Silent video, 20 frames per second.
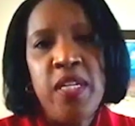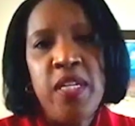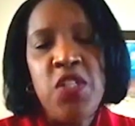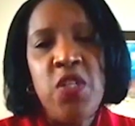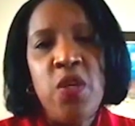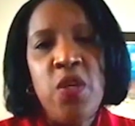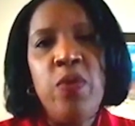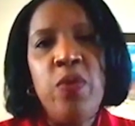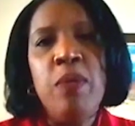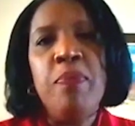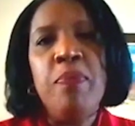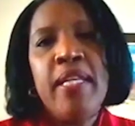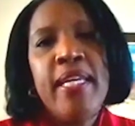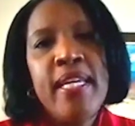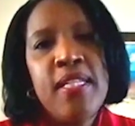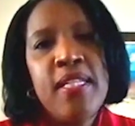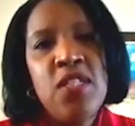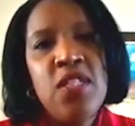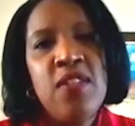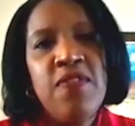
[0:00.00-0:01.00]
And so we
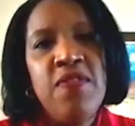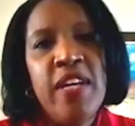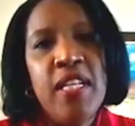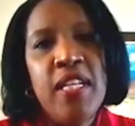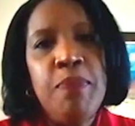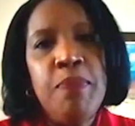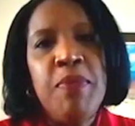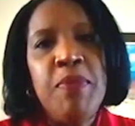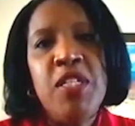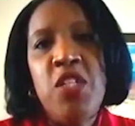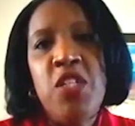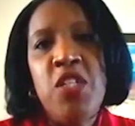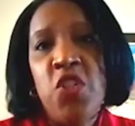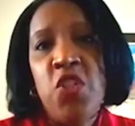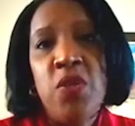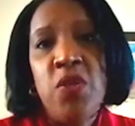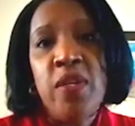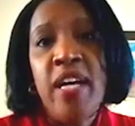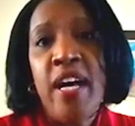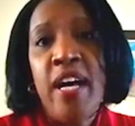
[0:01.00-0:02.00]
plan to develop
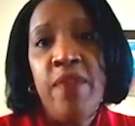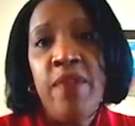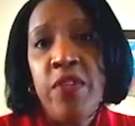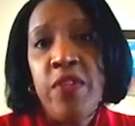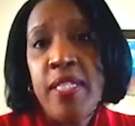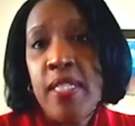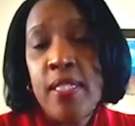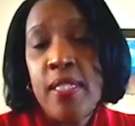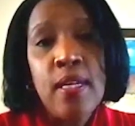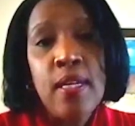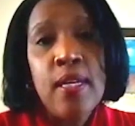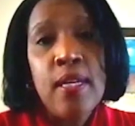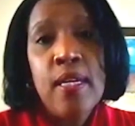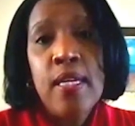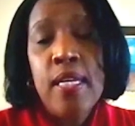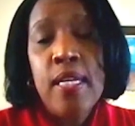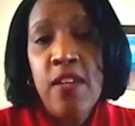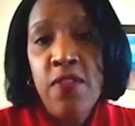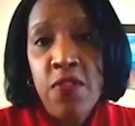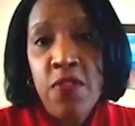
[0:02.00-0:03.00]
additional conference
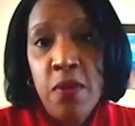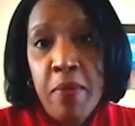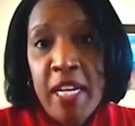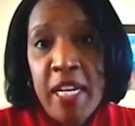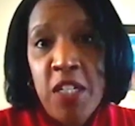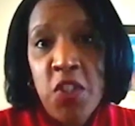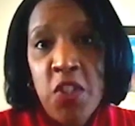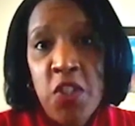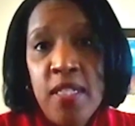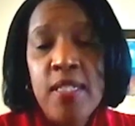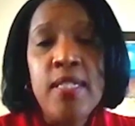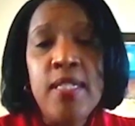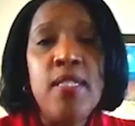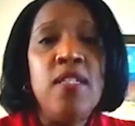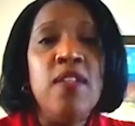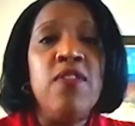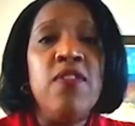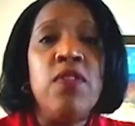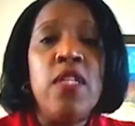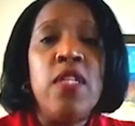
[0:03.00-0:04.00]
information,
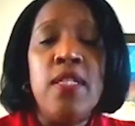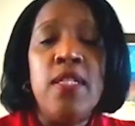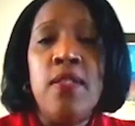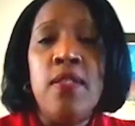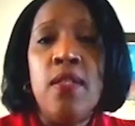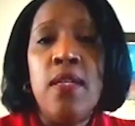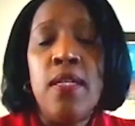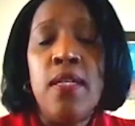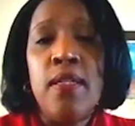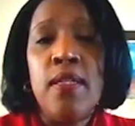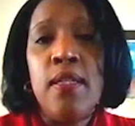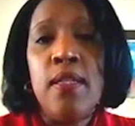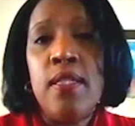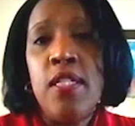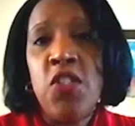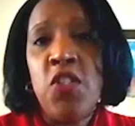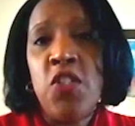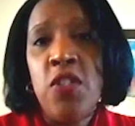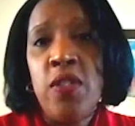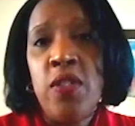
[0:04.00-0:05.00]

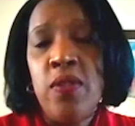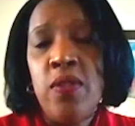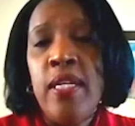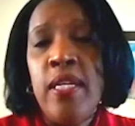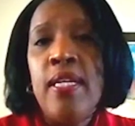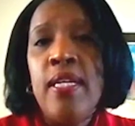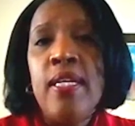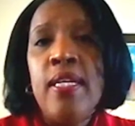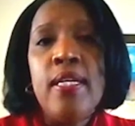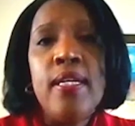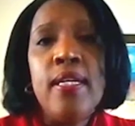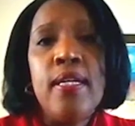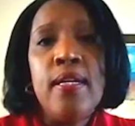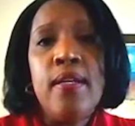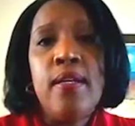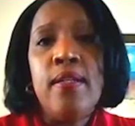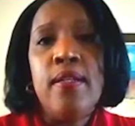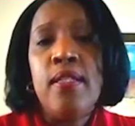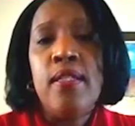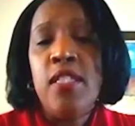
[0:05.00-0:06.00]
additional
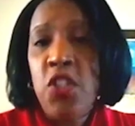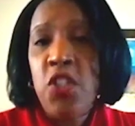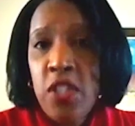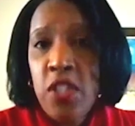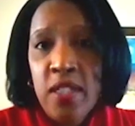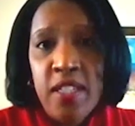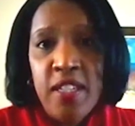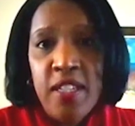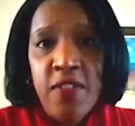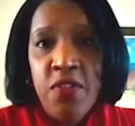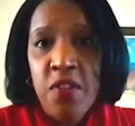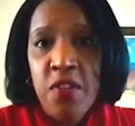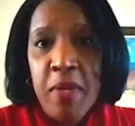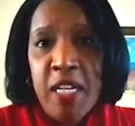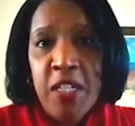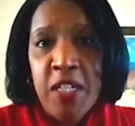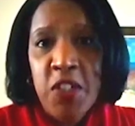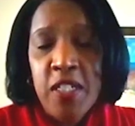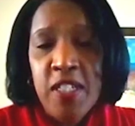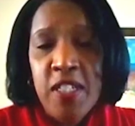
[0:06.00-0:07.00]
digital
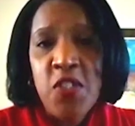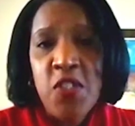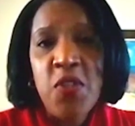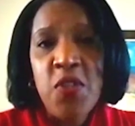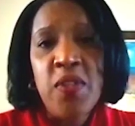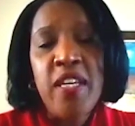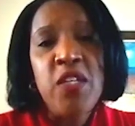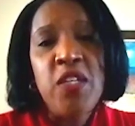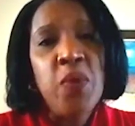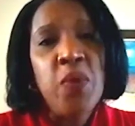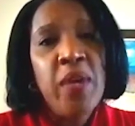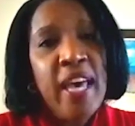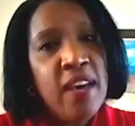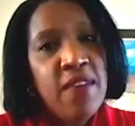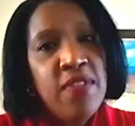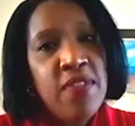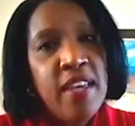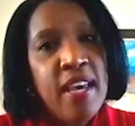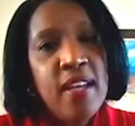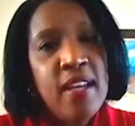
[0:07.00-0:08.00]
information so that you
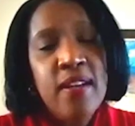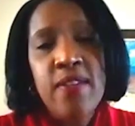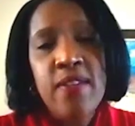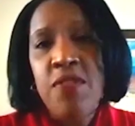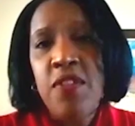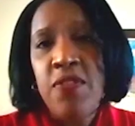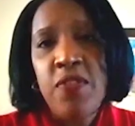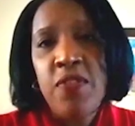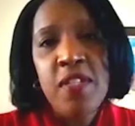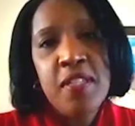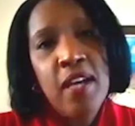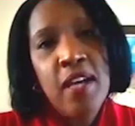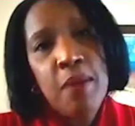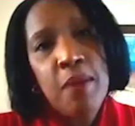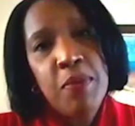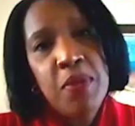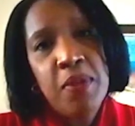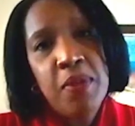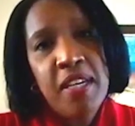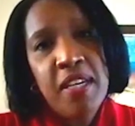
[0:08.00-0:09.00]
have that of different
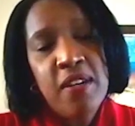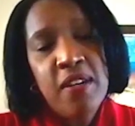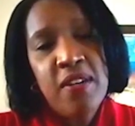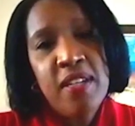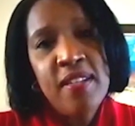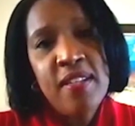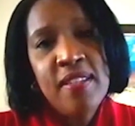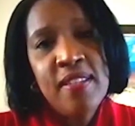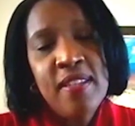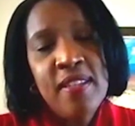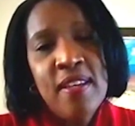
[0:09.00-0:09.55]
topical areas.